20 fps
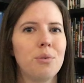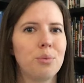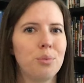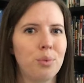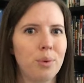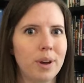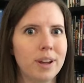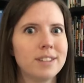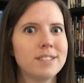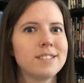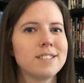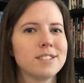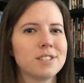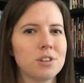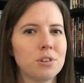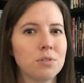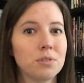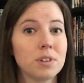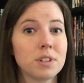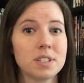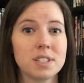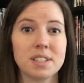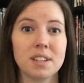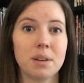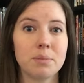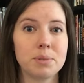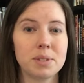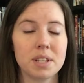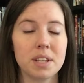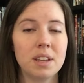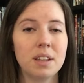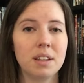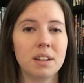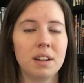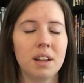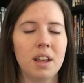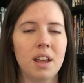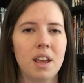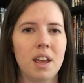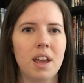When Silver steps
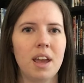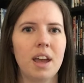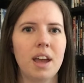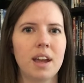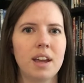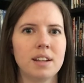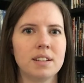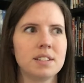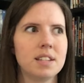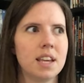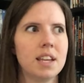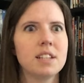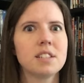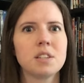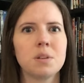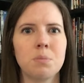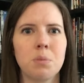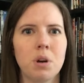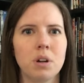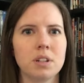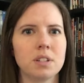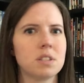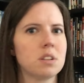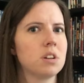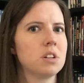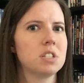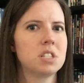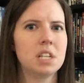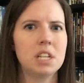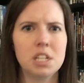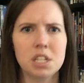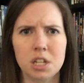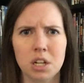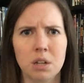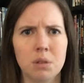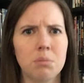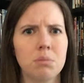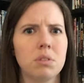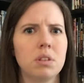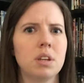in and takes him on and starts teaching
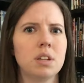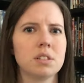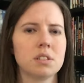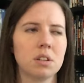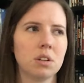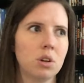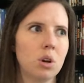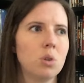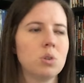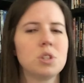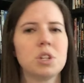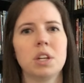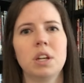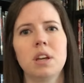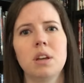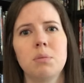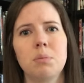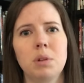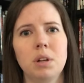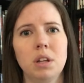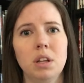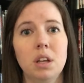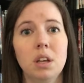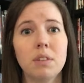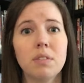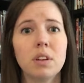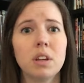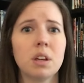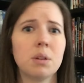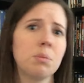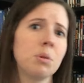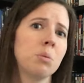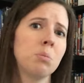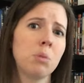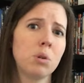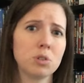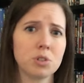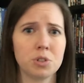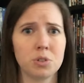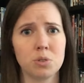him things and coaching him and giving him
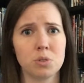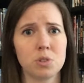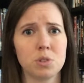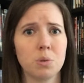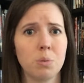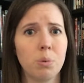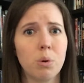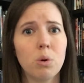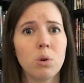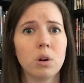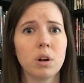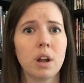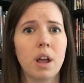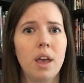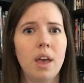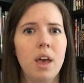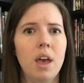emotional support,